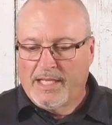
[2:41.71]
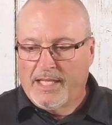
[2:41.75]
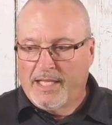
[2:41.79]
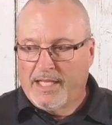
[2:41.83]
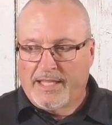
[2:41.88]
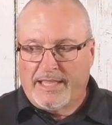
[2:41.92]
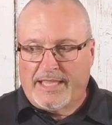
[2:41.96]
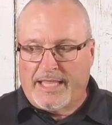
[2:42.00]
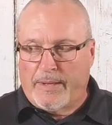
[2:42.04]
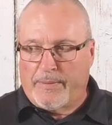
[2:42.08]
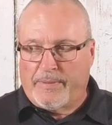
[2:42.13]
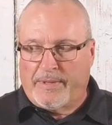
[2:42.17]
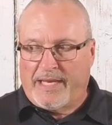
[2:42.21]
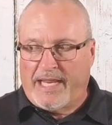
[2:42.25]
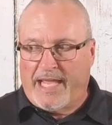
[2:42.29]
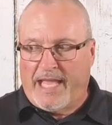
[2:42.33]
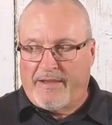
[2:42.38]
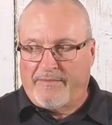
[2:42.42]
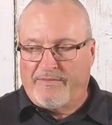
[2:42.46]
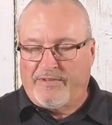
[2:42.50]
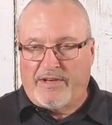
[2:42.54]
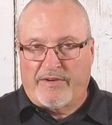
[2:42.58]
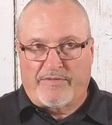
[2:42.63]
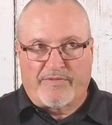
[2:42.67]
that would
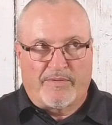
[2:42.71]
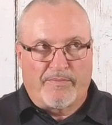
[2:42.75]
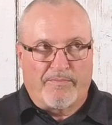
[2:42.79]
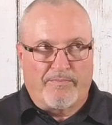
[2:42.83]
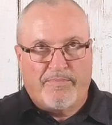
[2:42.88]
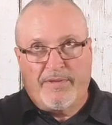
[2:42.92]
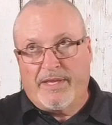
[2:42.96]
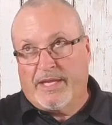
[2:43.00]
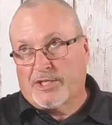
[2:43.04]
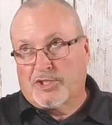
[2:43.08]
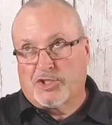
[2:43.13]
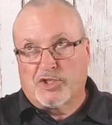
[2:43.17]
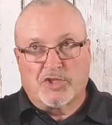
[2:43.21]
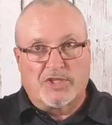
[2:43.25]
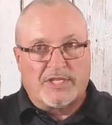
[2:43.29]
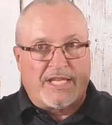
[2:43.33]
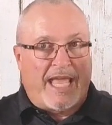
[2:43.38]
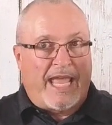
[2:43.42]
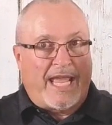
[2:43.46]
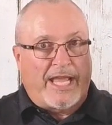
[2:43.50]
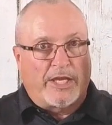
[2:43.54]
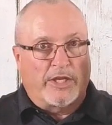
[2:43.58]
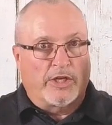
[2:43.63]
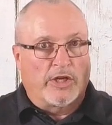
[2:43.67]
have different pictures
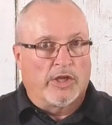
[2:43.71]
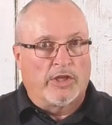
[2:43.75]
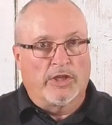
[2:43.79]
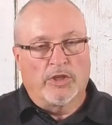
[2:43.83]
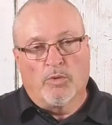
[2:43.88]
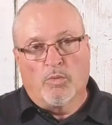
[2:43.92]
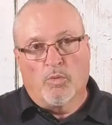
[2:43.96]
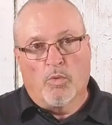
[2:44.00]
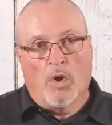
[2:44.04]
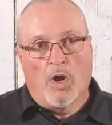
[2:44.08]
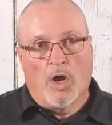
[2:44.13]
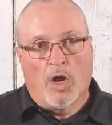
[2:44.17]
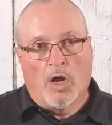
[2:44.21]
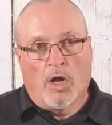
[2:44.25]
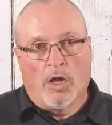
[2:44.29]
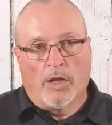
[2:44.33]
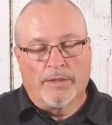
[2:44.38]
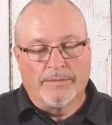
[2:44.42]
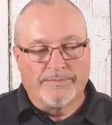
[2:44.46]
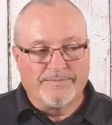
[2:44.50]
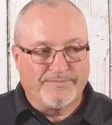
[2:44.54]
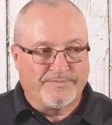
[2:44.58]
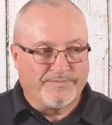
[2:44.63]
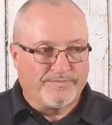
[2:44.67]
hanging on the wall,